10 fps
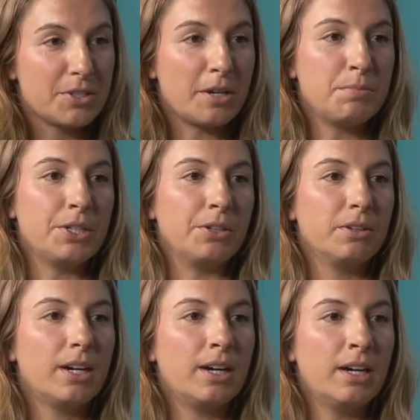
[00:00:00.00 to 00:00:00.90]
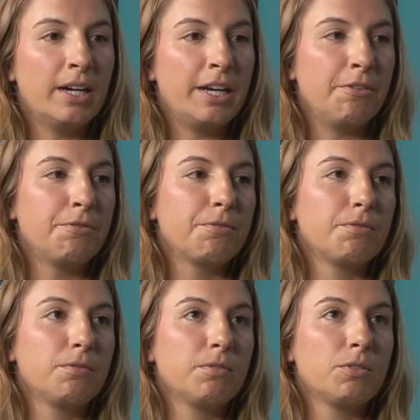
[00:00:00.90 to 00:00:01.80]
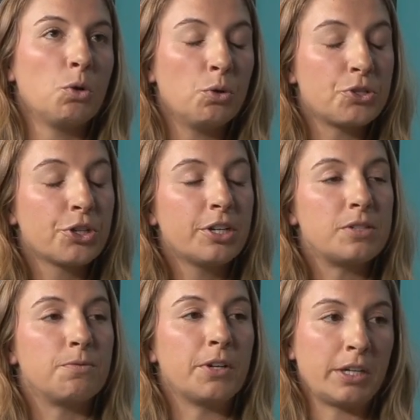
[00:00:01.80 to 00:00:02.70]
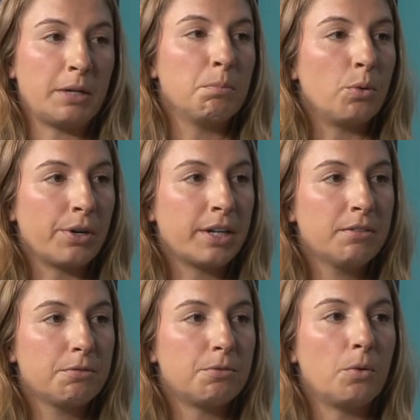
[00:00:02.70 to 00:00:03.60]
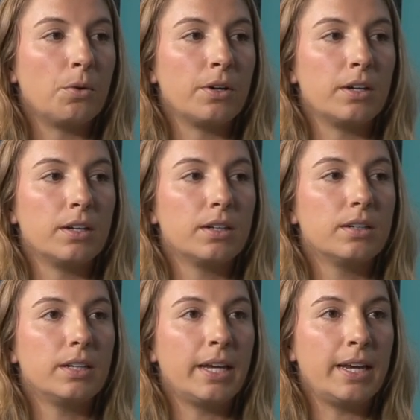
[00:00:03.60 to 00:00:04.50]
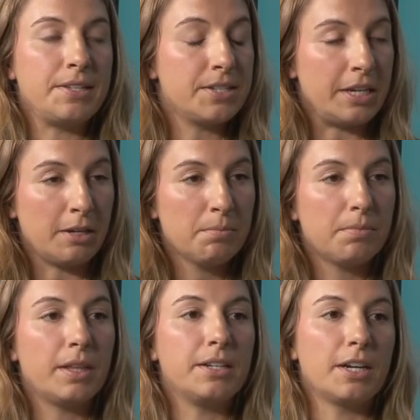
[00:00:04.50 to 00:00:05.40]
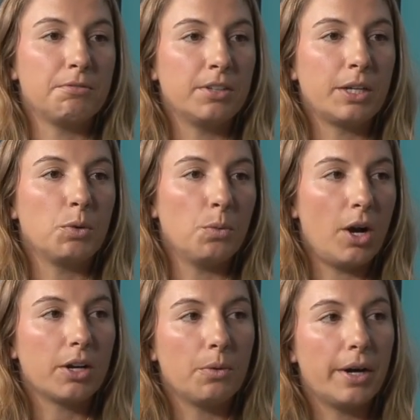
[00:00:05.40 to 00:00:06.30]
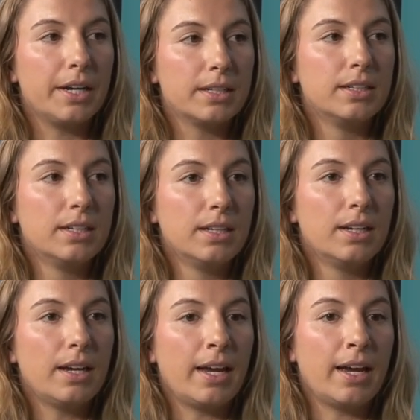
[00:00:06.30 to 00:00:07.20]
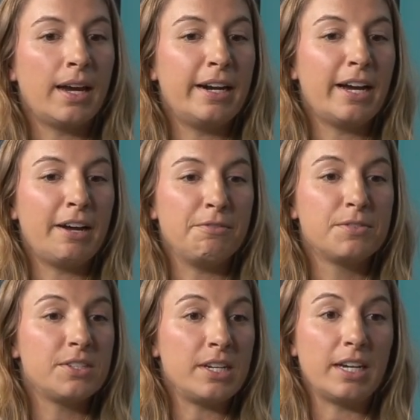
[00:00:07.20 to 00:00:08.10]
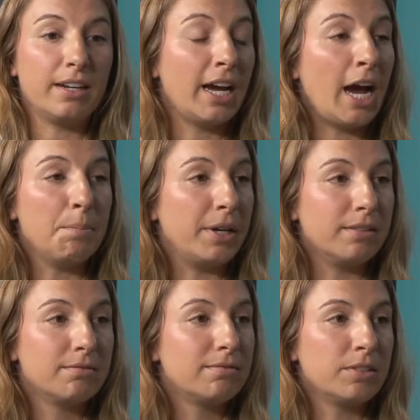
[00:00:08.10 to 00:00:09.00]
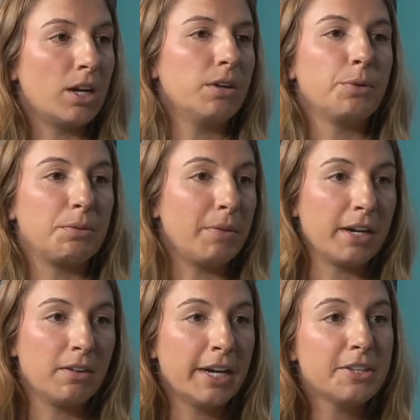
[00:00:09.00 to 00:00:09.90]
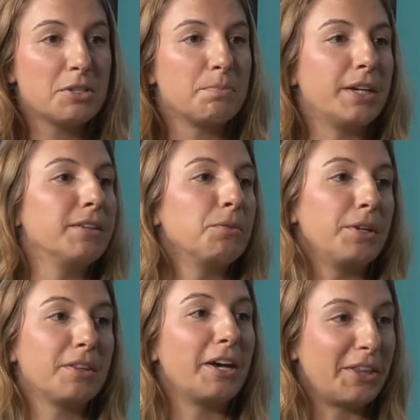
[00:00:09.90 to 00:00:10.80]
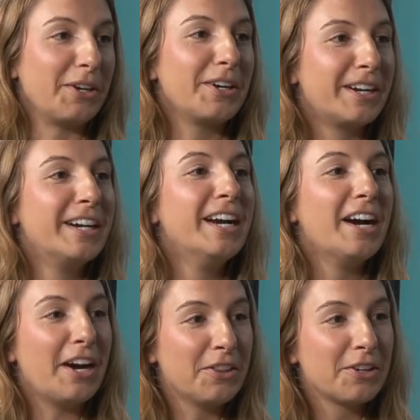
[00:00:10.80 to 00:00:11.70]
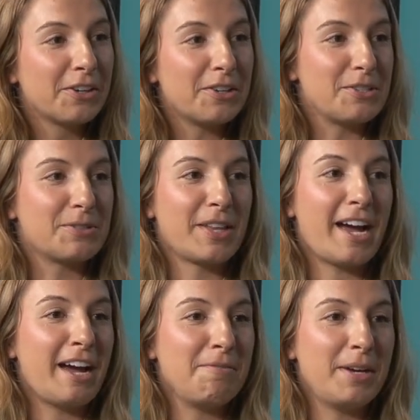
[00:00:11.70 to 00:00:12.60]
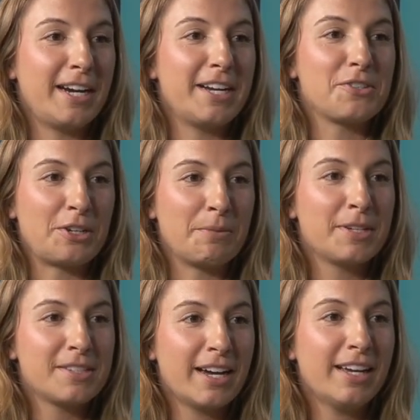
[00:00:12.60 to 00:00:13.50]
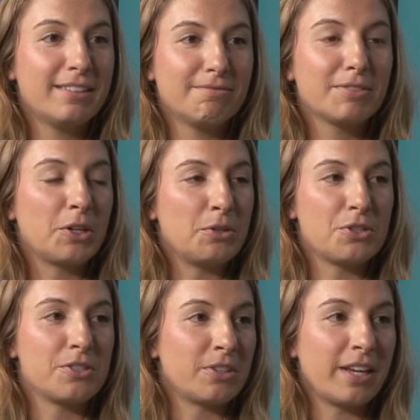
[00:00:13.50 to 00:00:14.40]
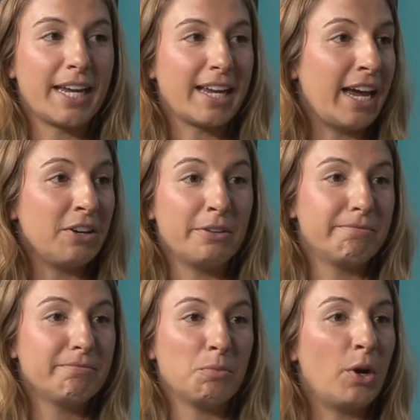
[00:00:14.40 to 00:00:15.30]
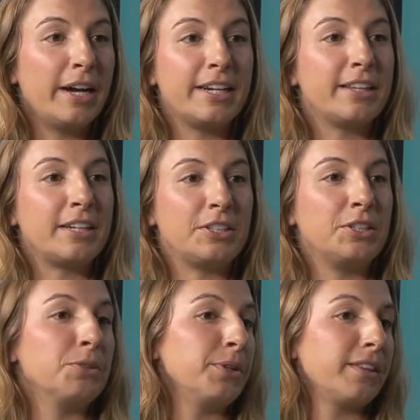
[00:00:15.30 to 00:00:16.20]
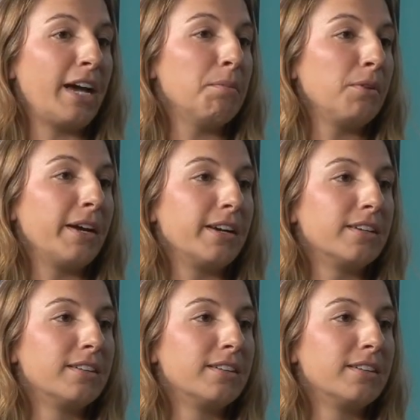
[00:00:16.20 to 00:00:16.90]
Some do. If culture is very important for a team, they definitely will walk away. And I've seen it happen, not with my clients, but with other girls that I've been at tournaments at. Coaches are like, I don't want anything to do with that player.